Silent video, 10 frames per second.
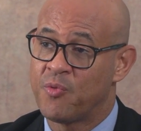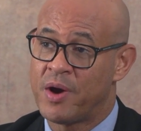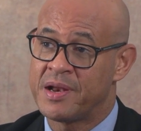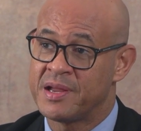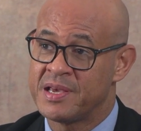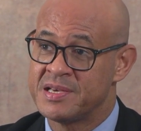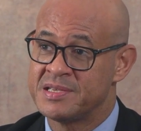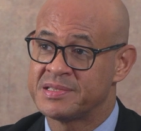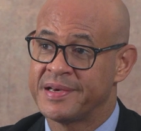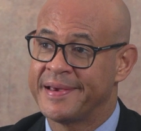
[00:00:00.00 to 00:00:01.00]
One
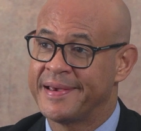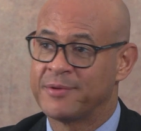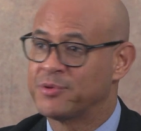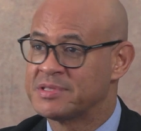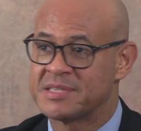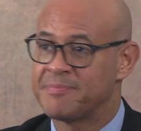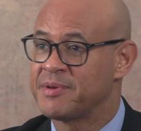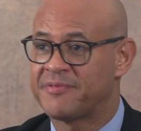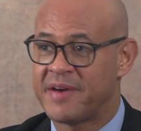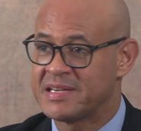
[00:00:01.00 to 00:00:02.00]
is it will
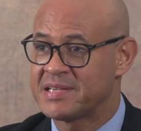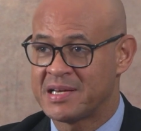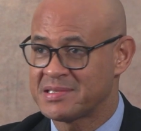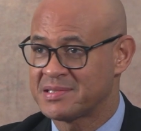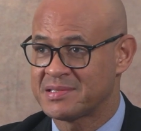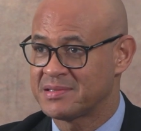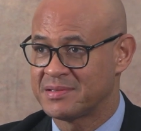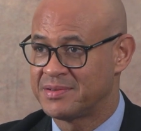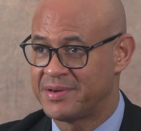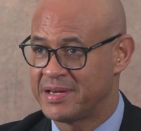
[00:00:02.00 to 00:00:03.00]
simplify tasks,
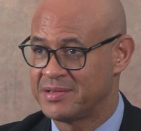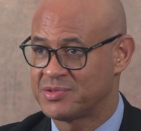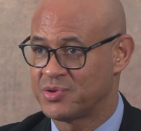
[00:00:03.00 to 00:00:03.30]
right?